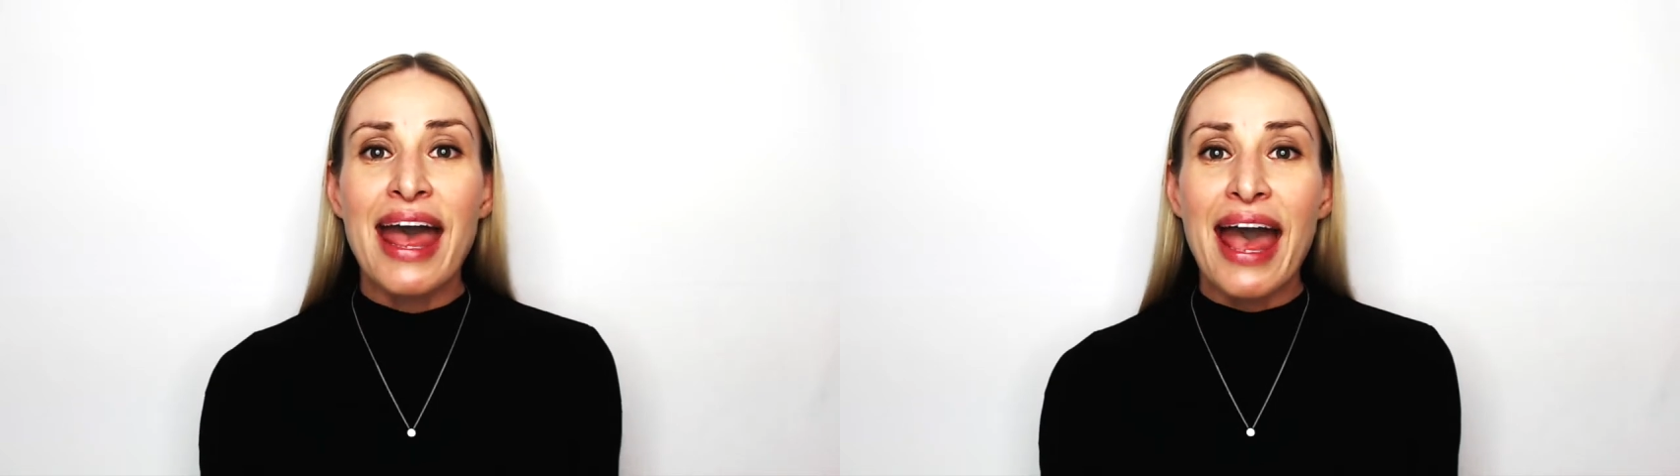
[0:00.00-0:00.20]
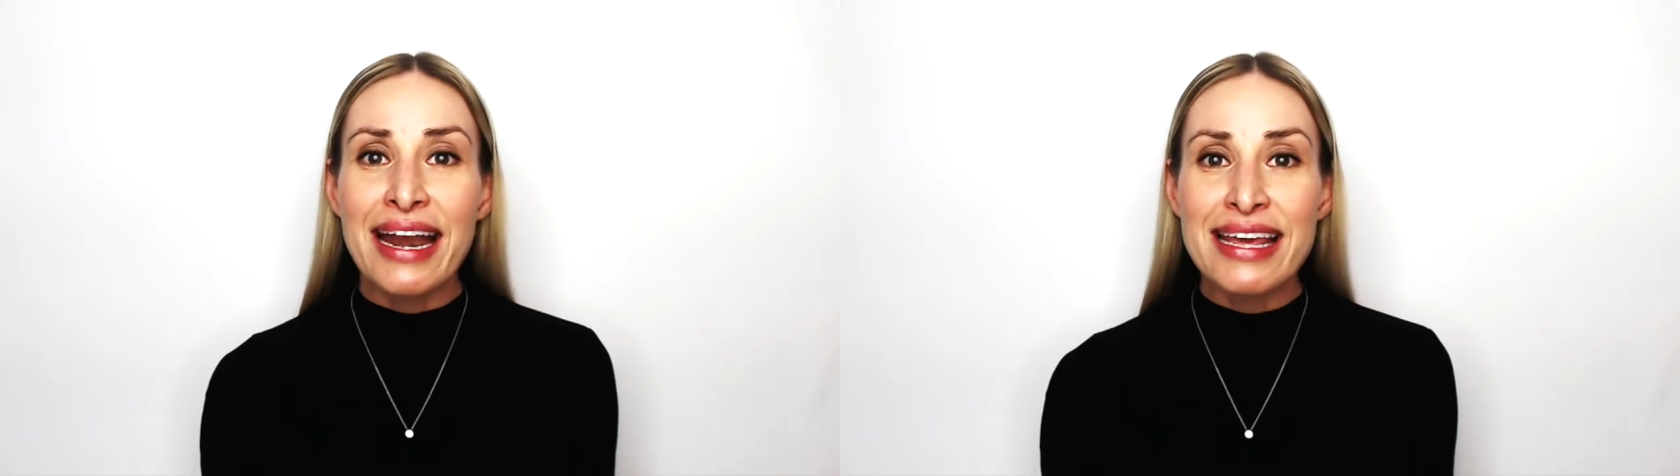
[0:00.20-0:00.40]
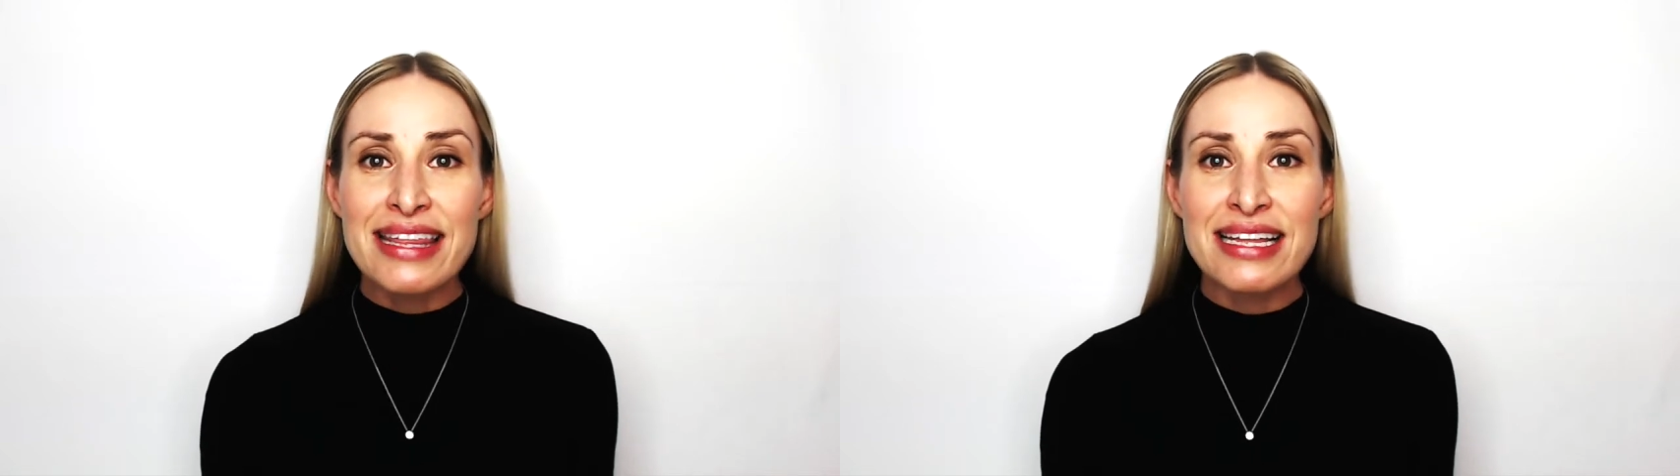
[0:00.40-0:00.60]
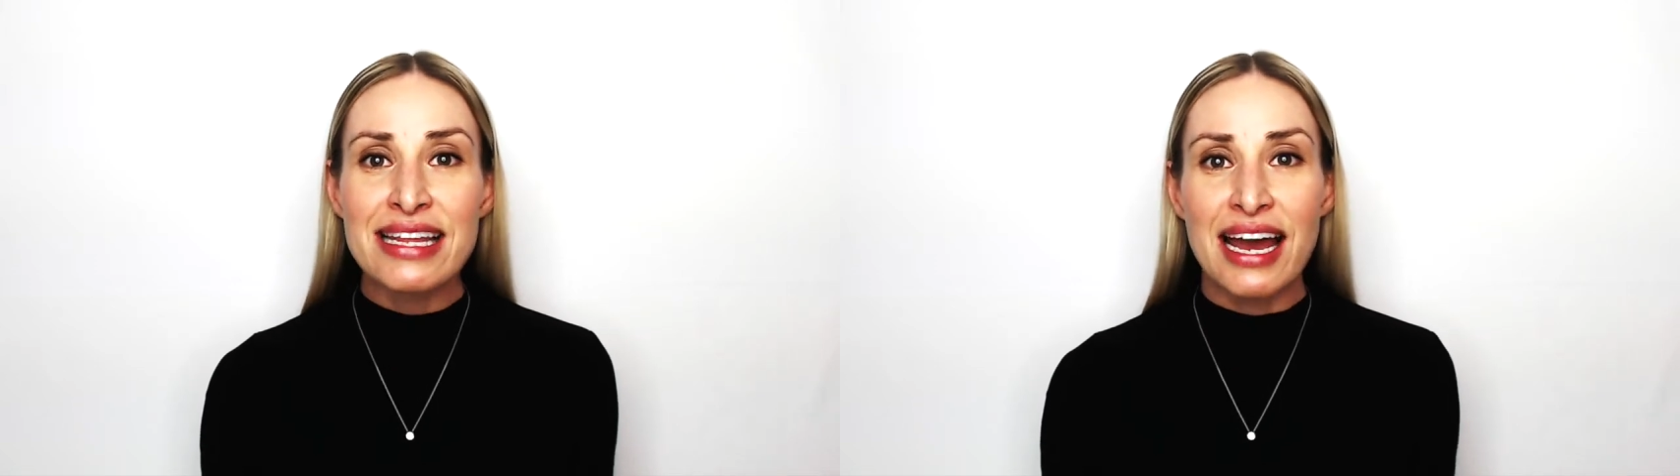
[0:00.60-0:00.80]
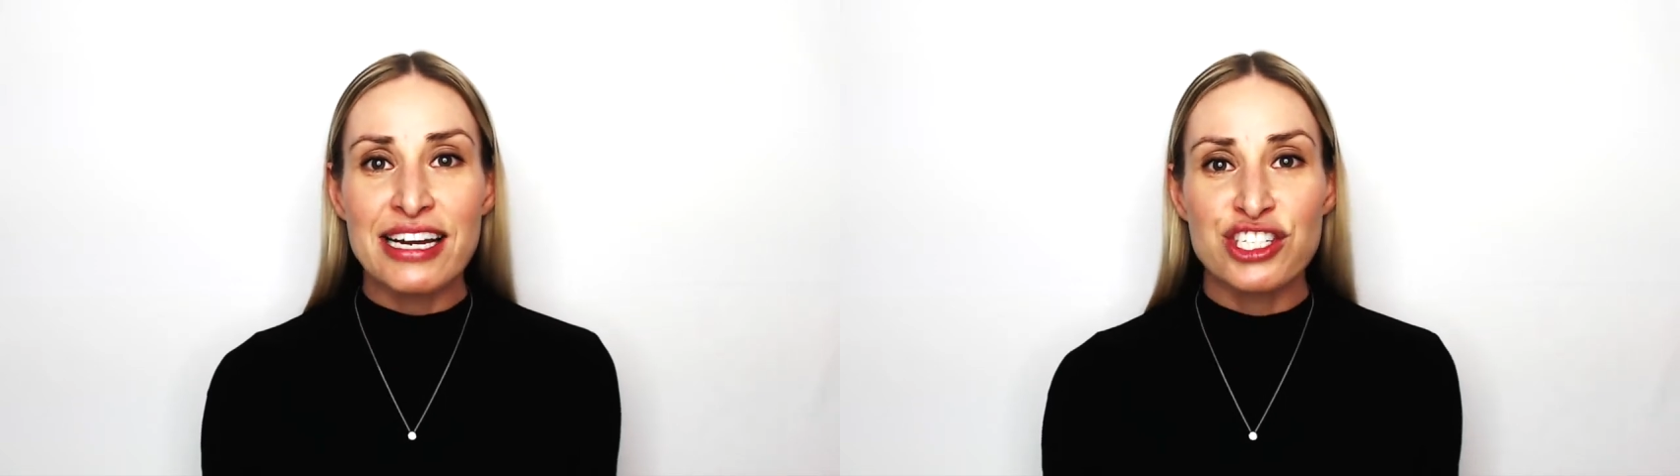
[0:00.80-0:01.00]
Anything
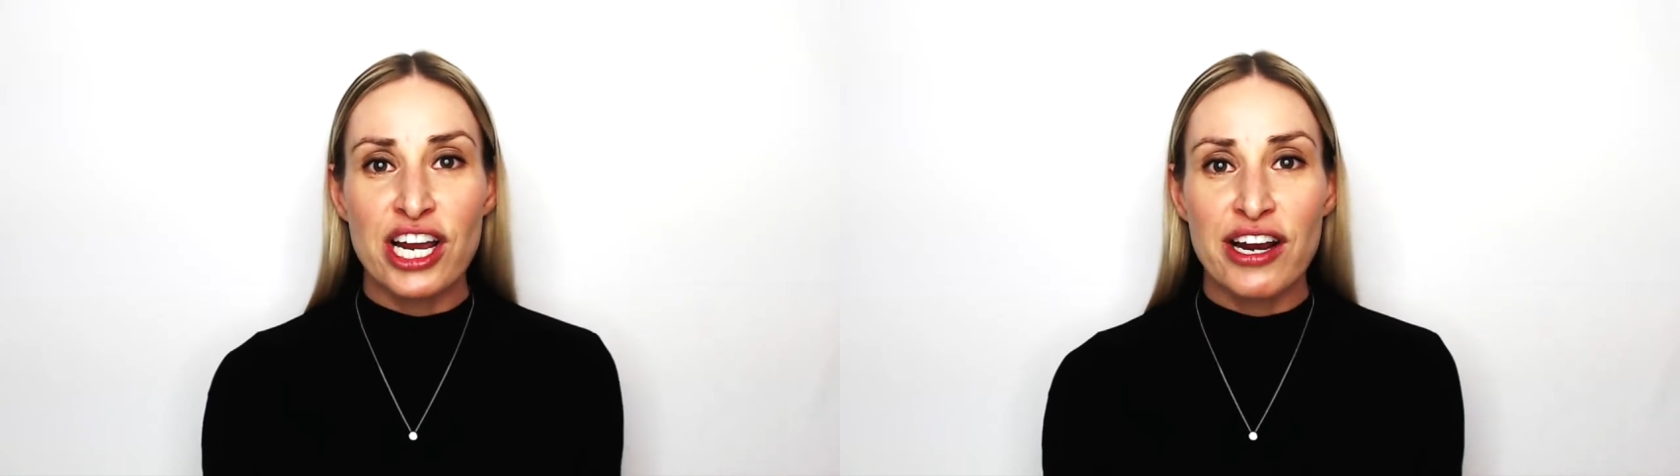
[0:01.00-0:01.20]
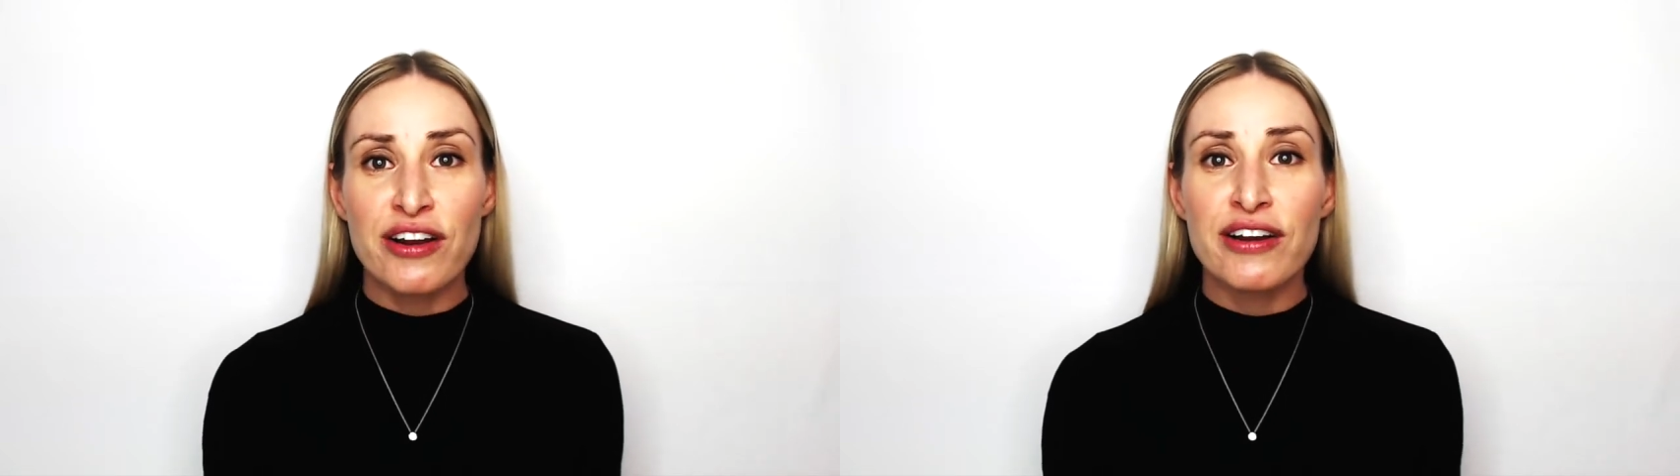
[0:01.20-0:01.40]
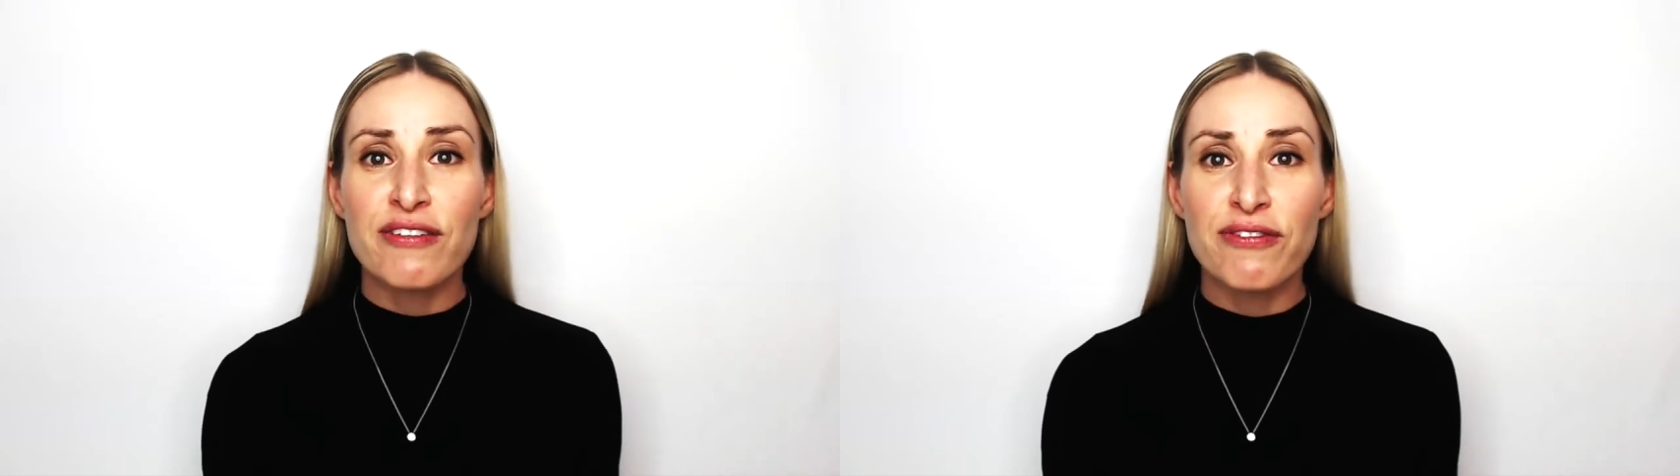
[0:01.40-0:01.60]
that I share could